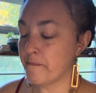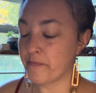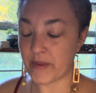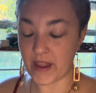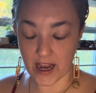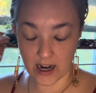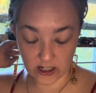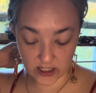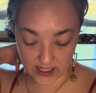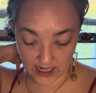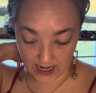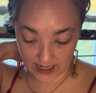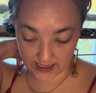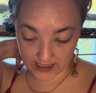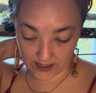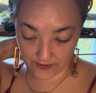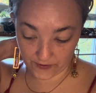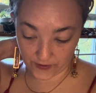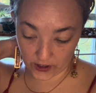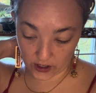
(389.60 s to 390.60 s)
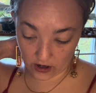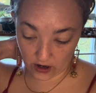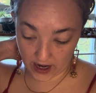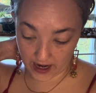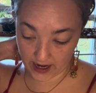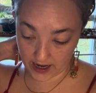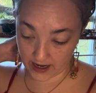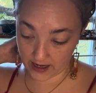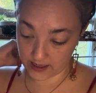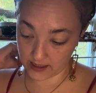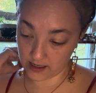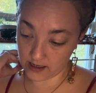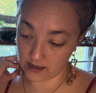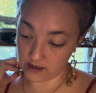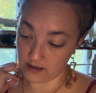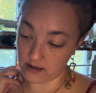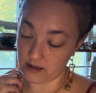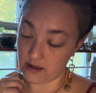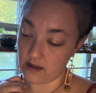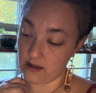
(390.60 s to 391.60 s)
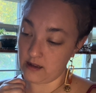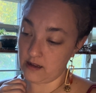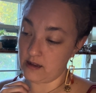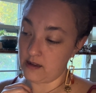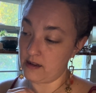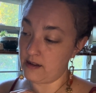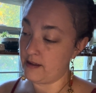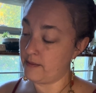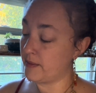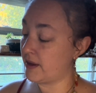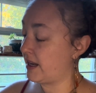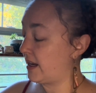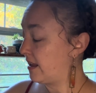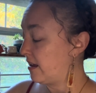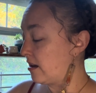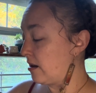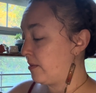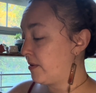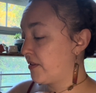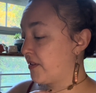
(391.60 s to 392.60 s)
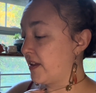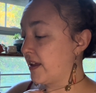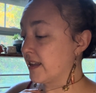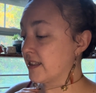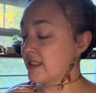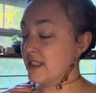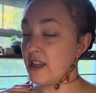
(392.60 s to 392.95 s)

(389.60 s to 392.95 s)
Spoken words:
air signs, if you're in, I'm getting a couple things.